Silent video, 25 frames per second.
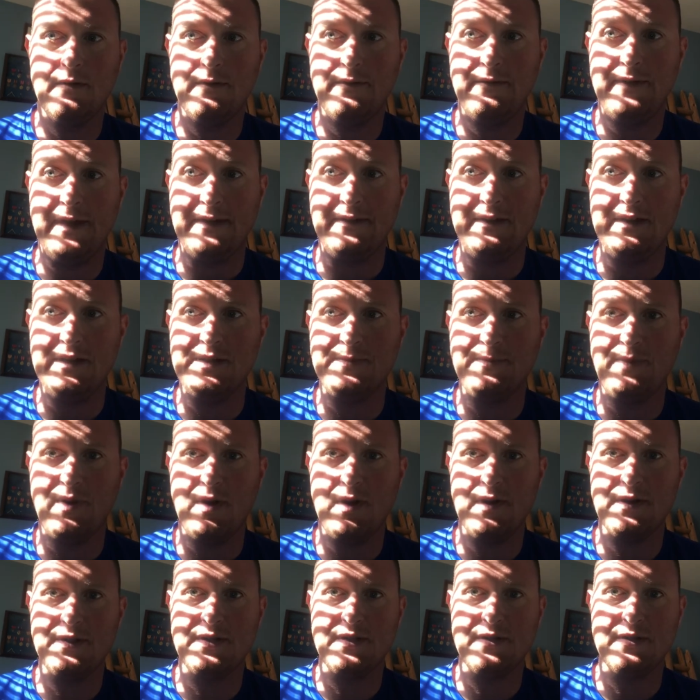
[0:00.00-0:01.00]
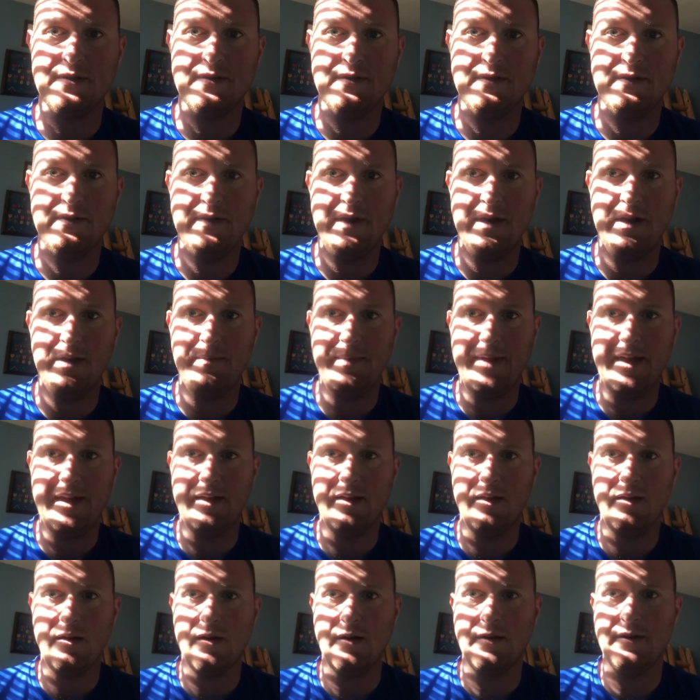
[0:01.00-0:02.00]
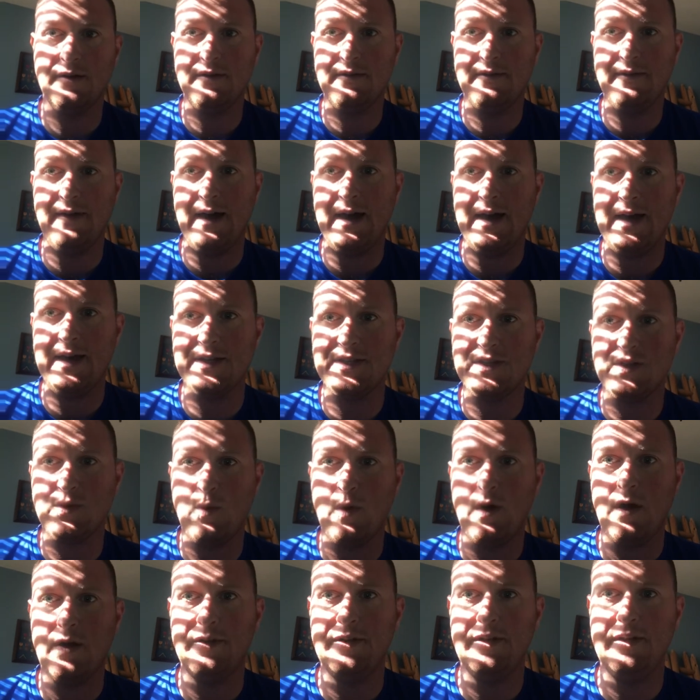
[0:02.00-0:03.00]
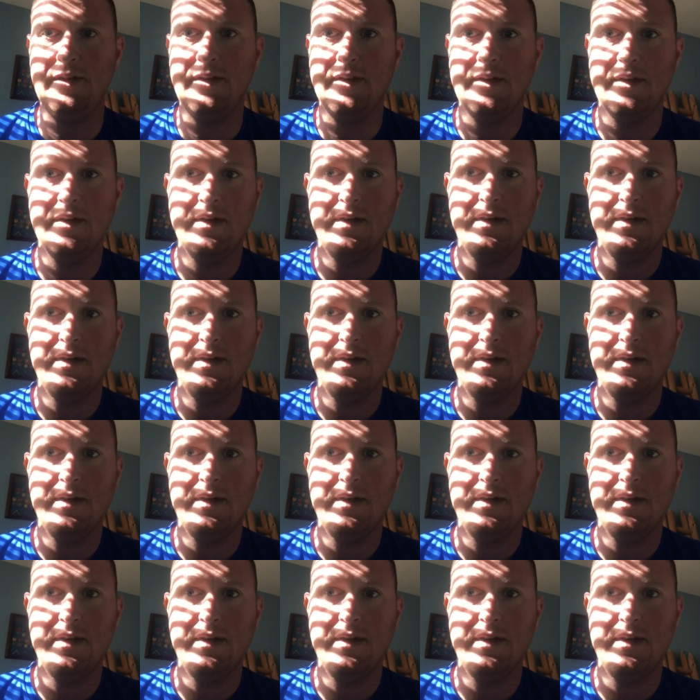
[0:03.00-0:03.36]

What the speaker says: that these parts they are making aren't the highest quality